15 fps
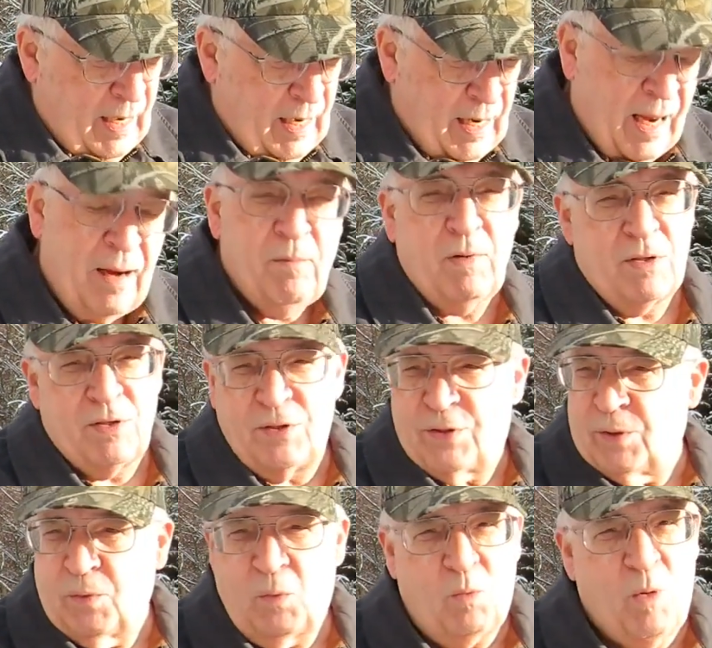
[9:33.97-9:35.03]
And I wasn't
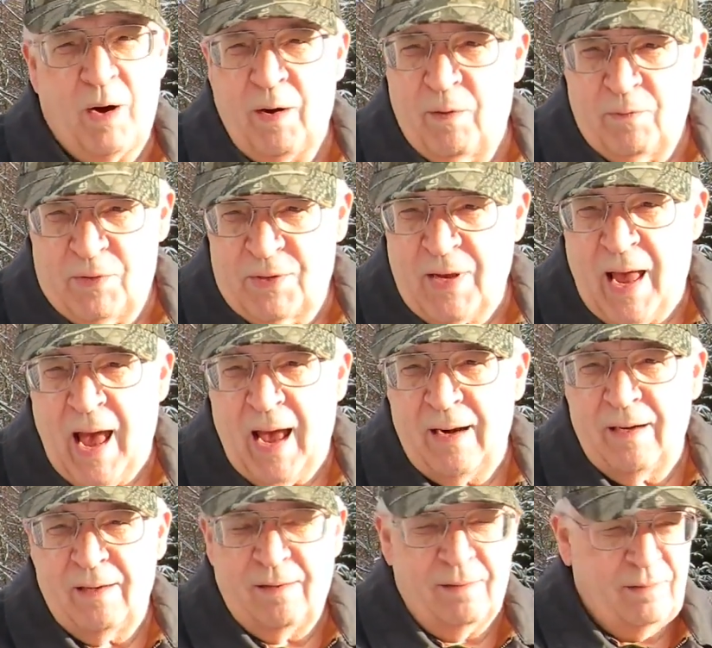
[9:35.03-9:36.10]
sure where I was at.
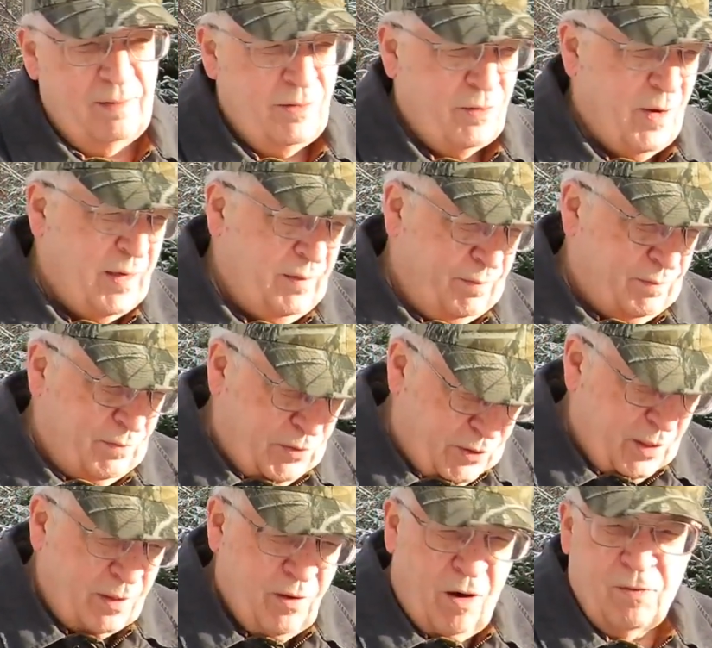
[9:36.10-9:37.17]
So I
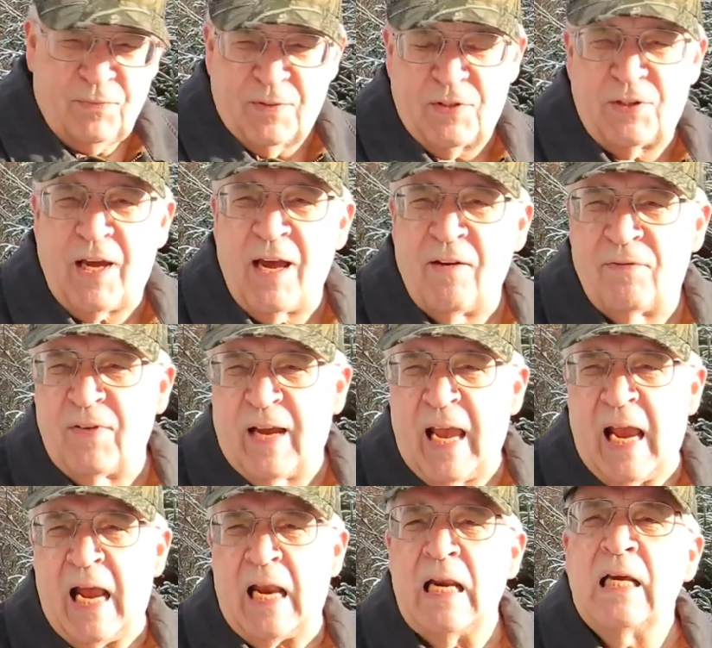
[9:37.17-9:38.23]
shut off the skiff
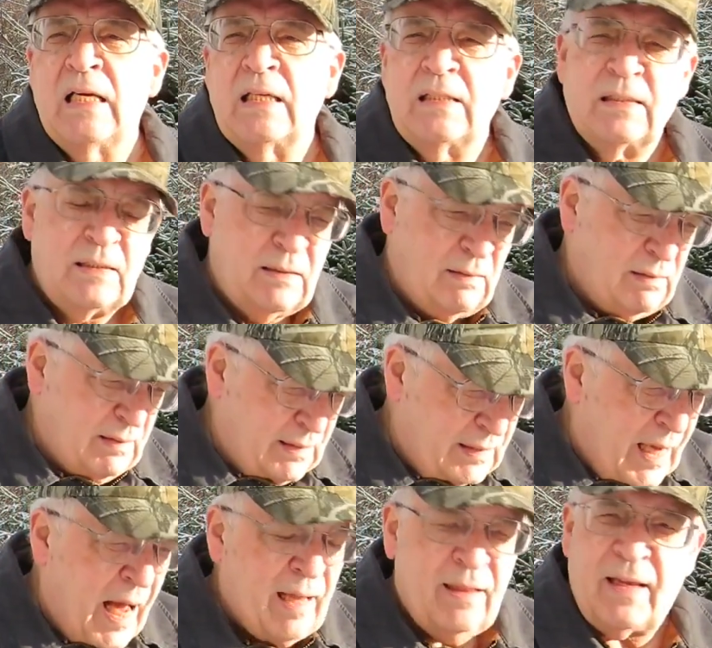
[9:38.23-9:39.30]
again.
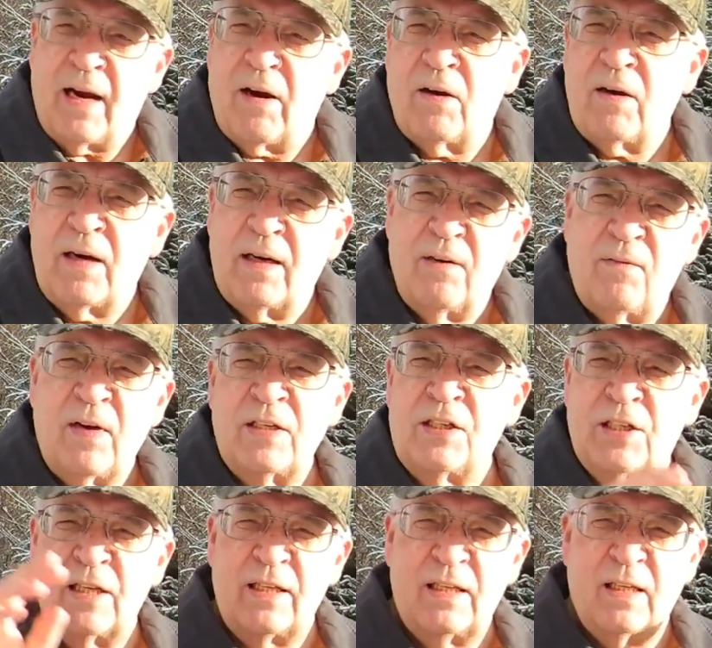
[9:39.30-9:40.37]
Sat there, and
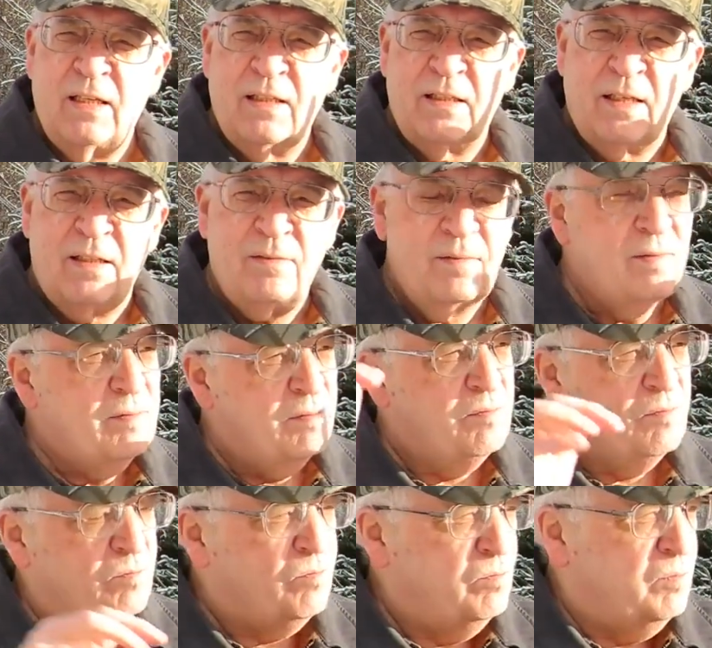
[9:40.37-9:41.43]
eventually the
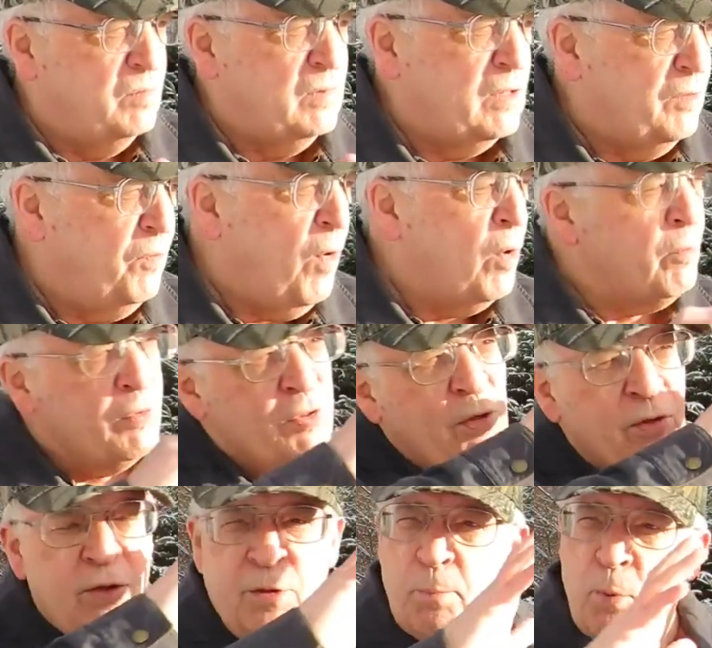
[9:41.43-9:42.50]
fog was
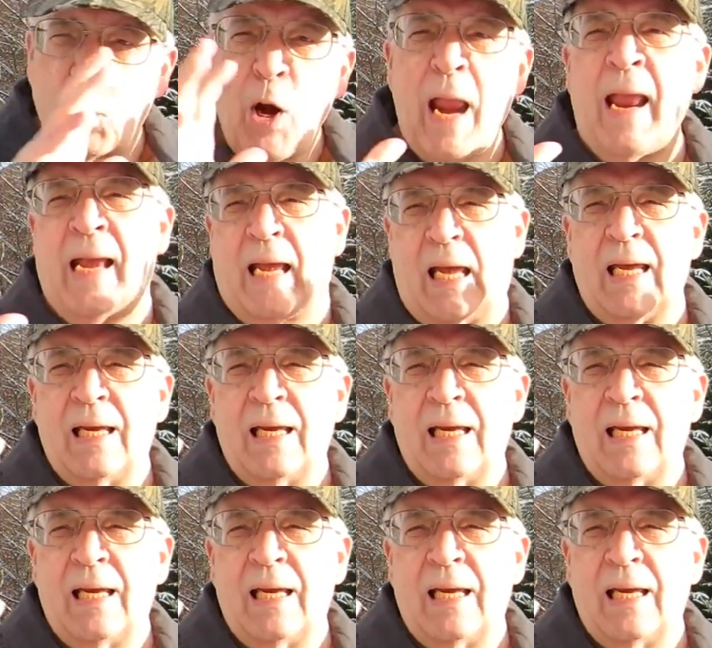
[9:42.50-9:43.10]
starting to break.